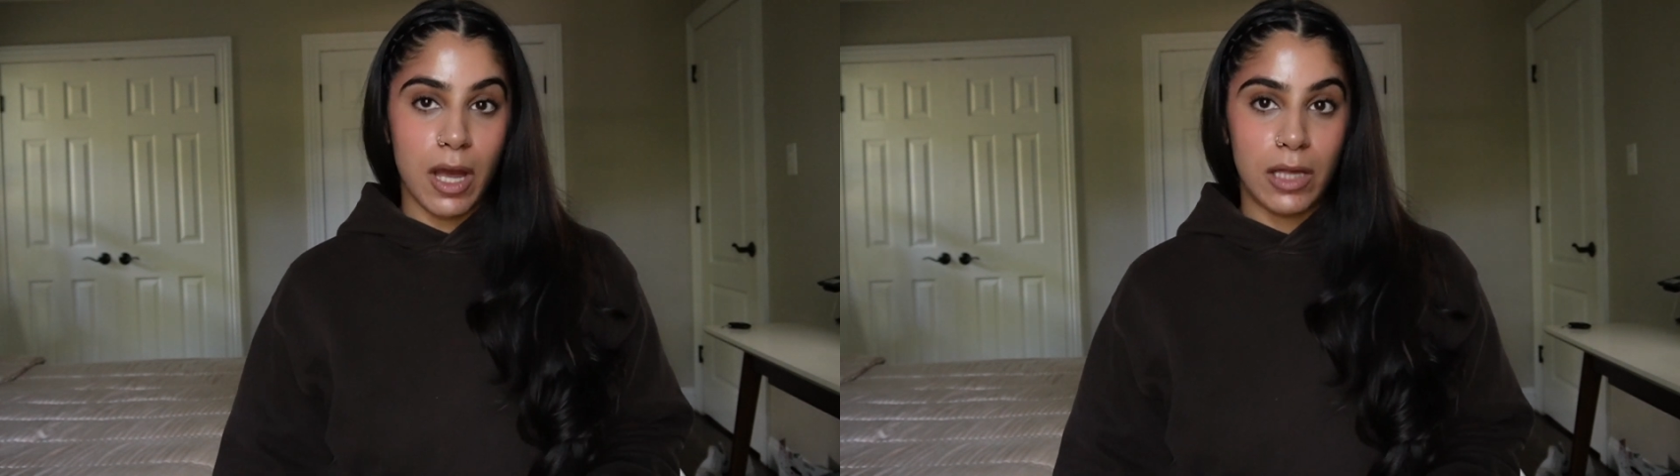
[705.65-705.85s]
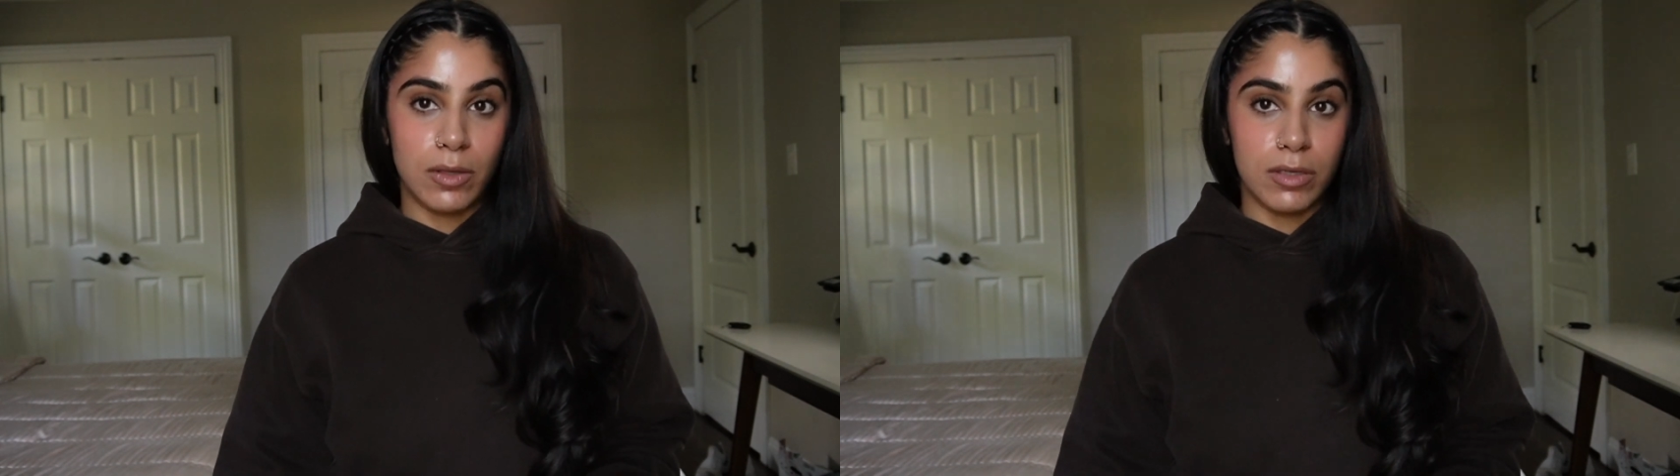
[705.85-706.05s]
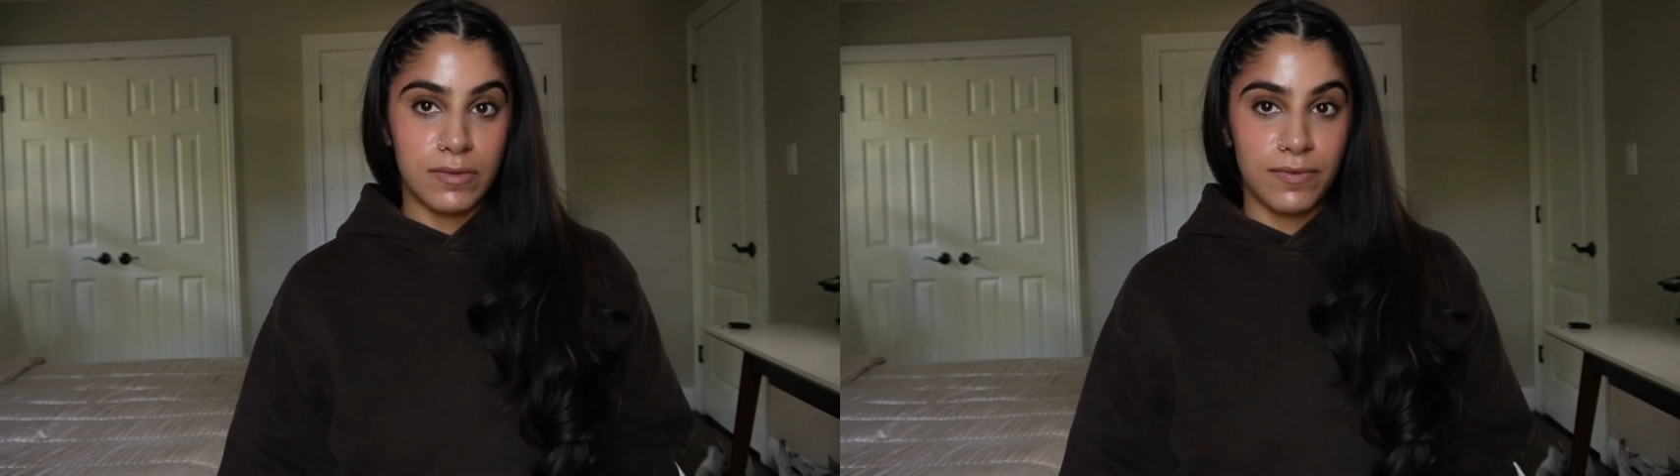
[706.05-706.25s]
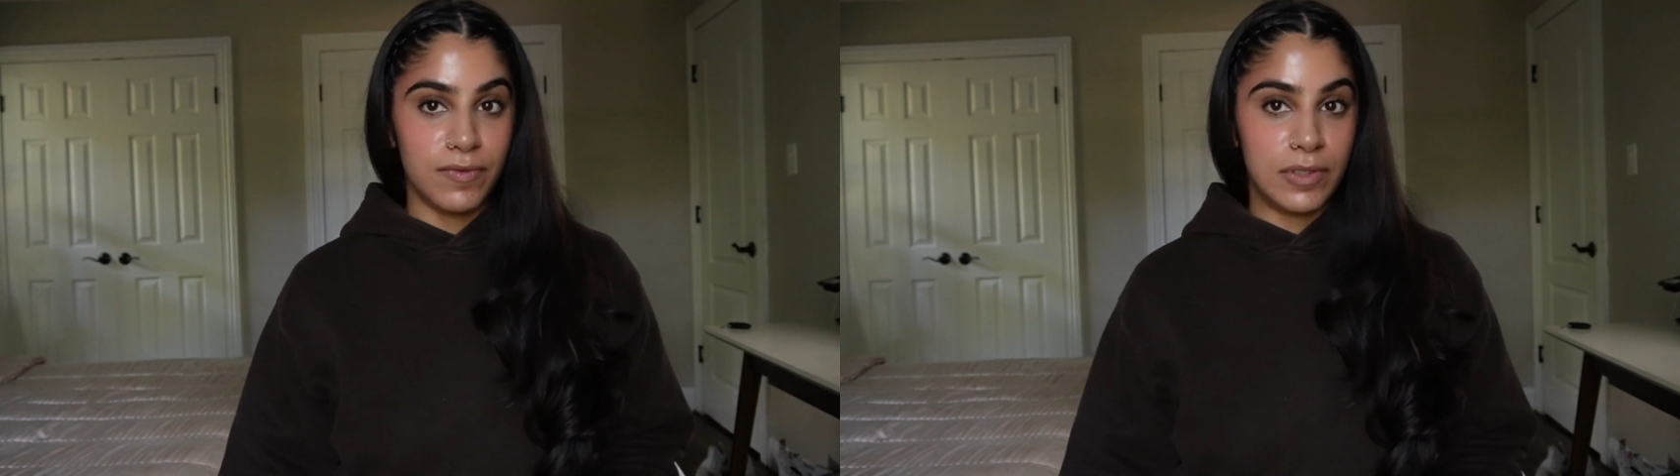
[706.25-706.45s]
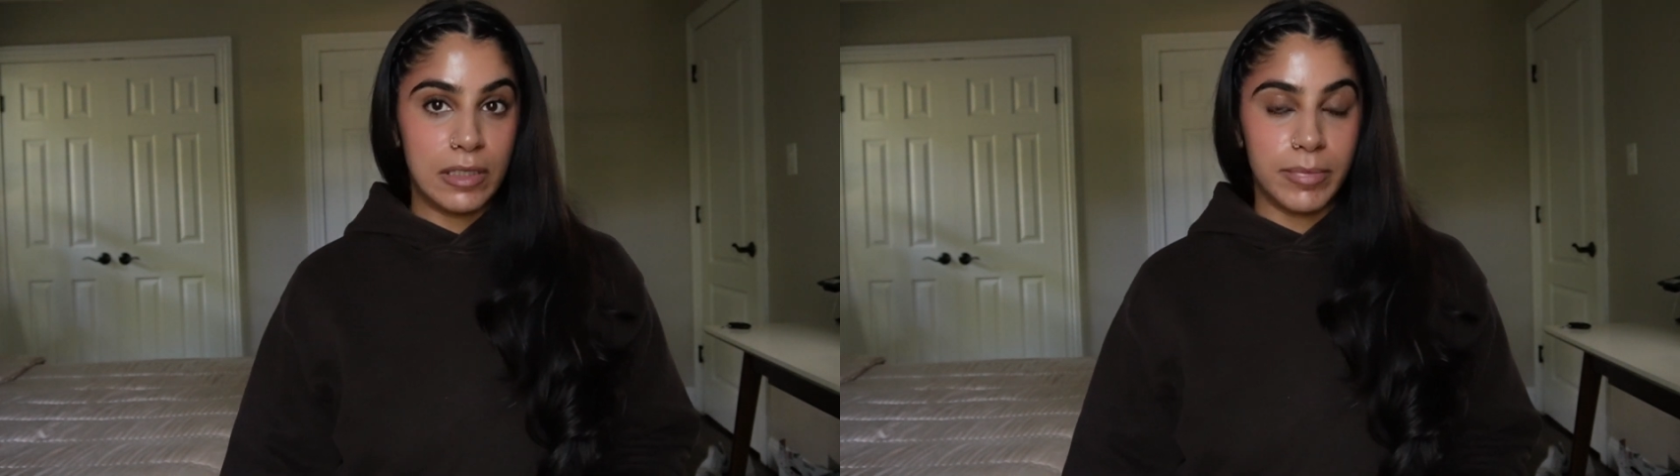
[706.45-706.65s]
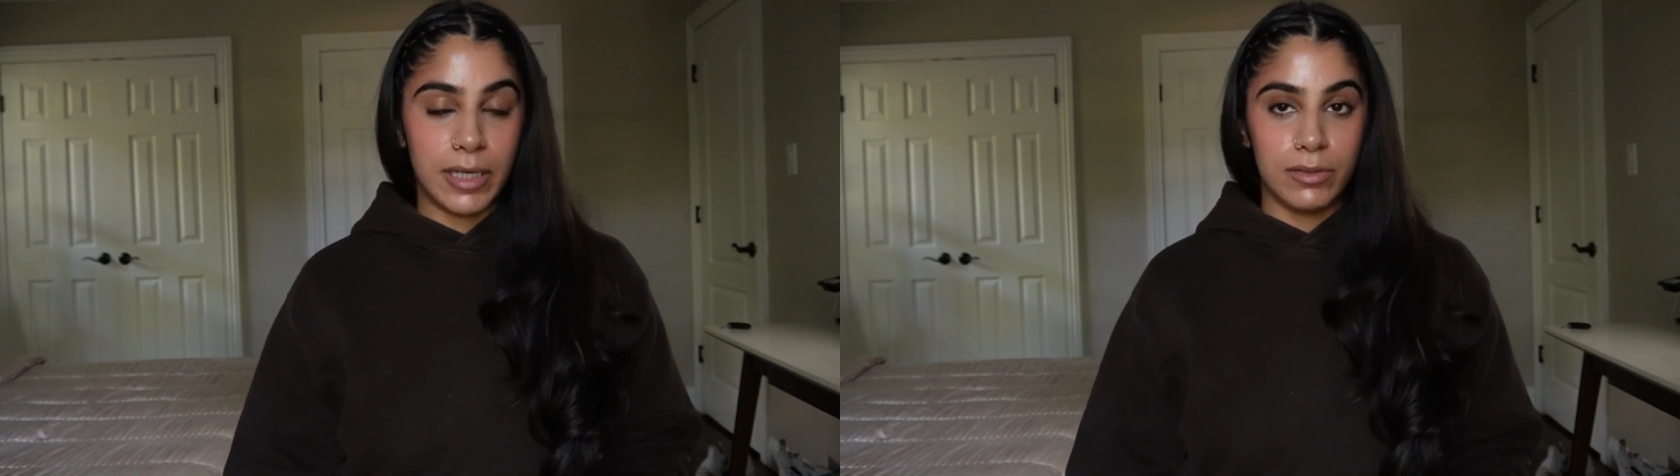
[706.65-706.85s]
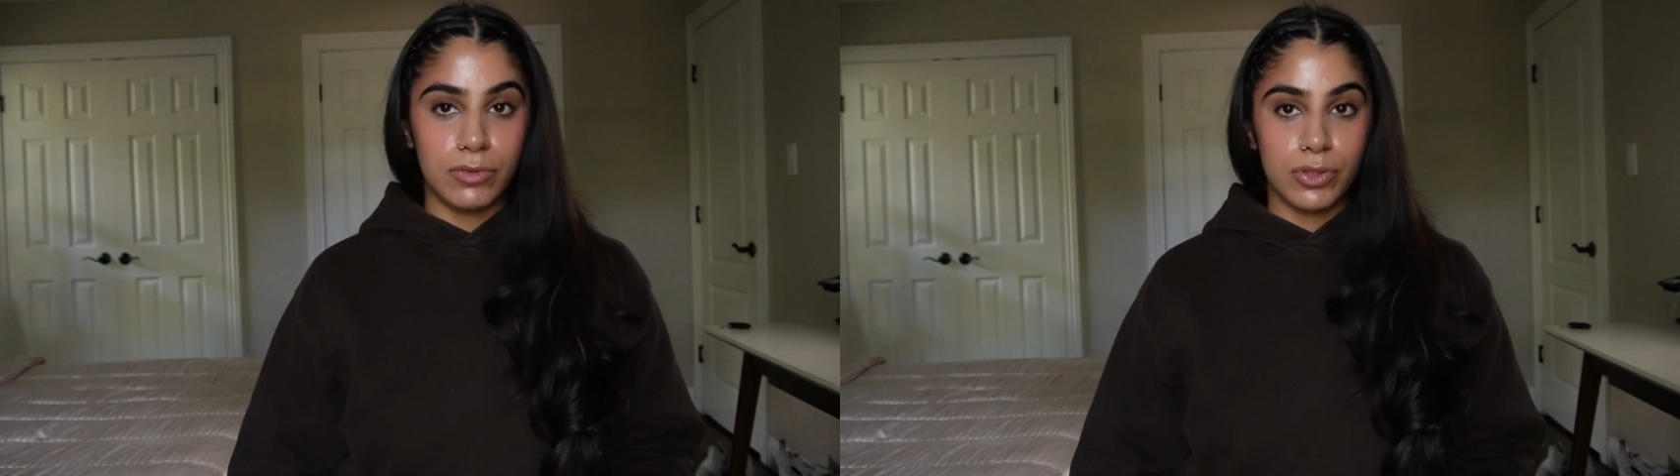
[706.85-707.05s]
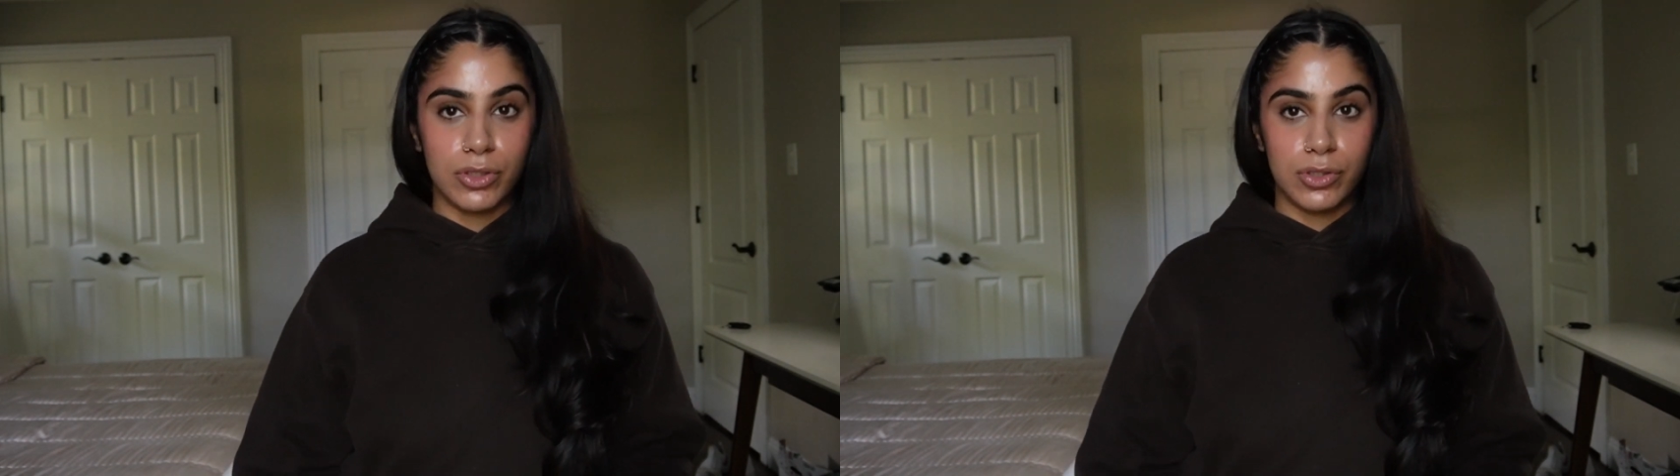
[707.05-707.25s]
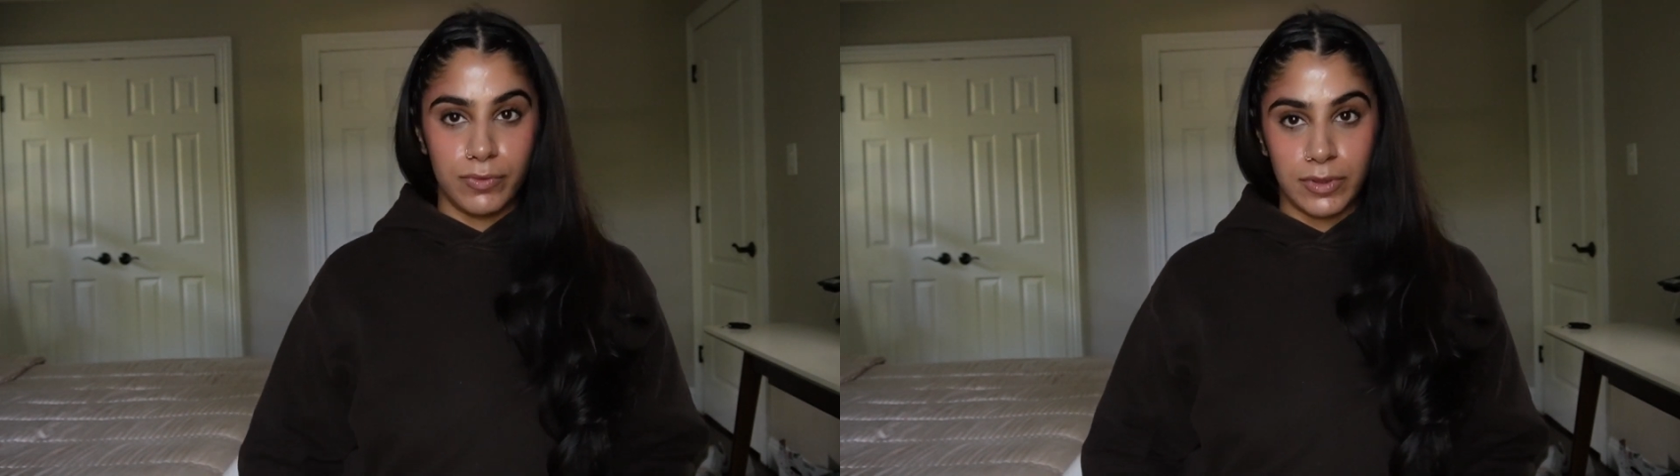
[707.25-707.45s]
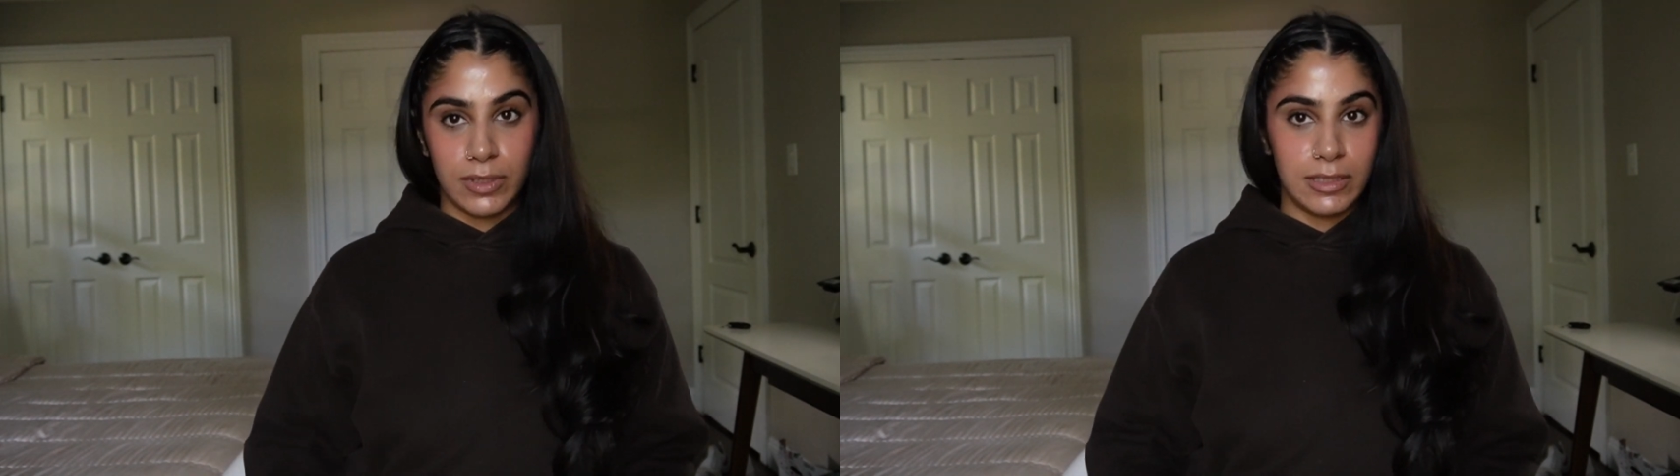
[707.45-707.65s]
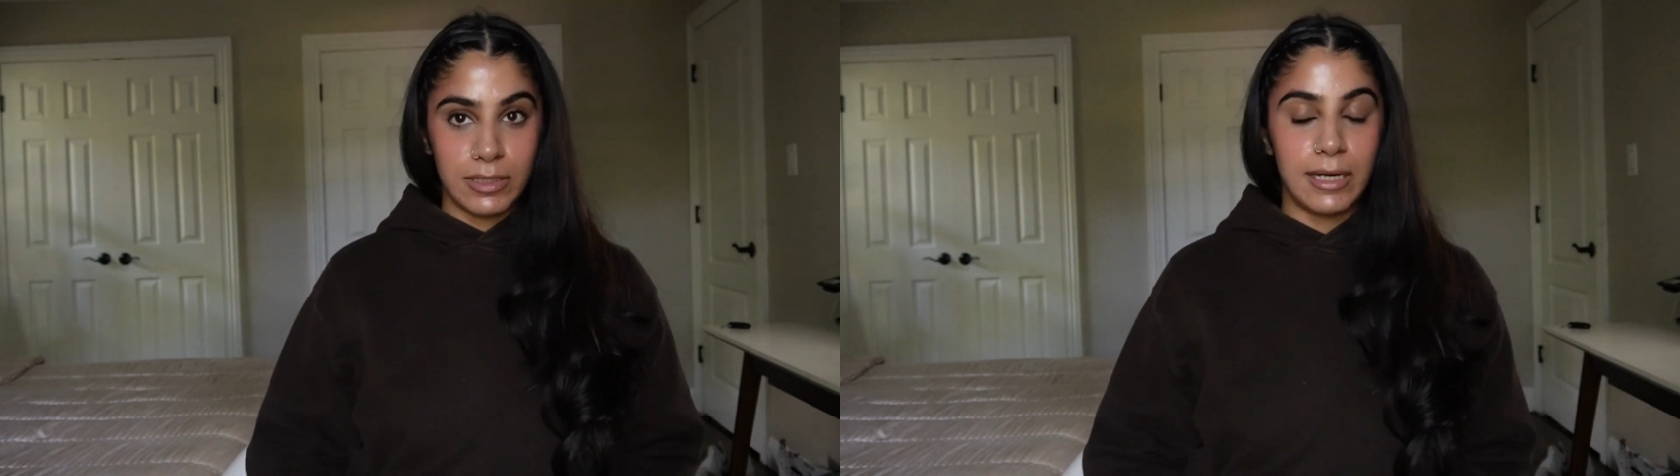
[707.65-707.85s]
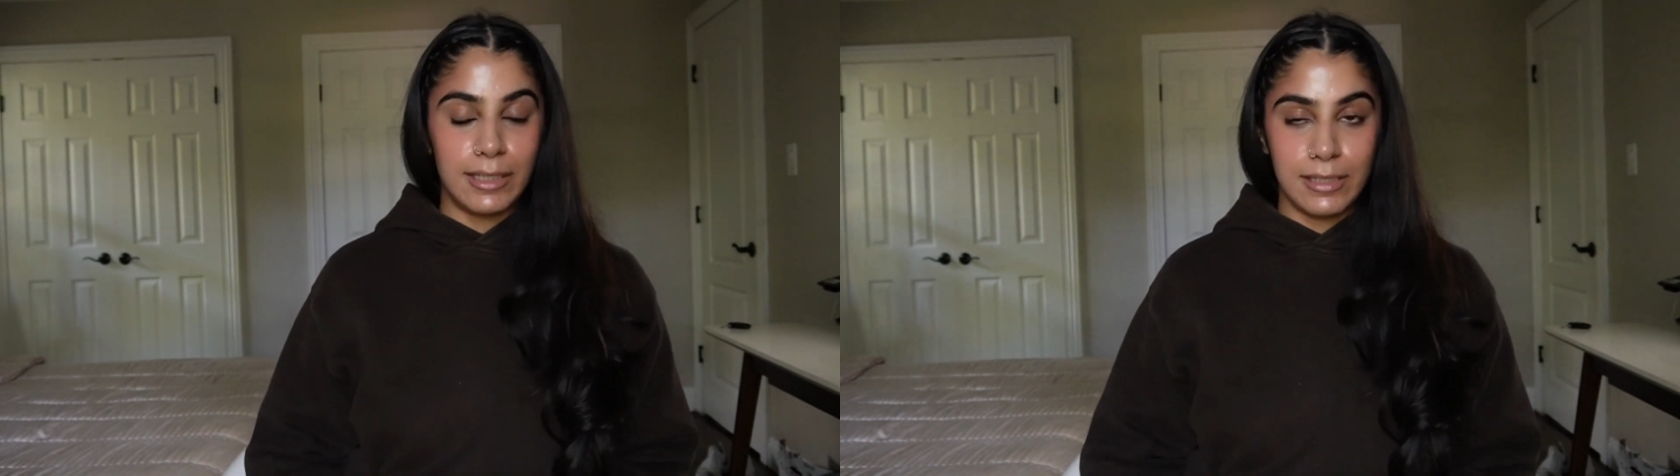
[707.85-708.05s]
I lost 15 pounds just doing these high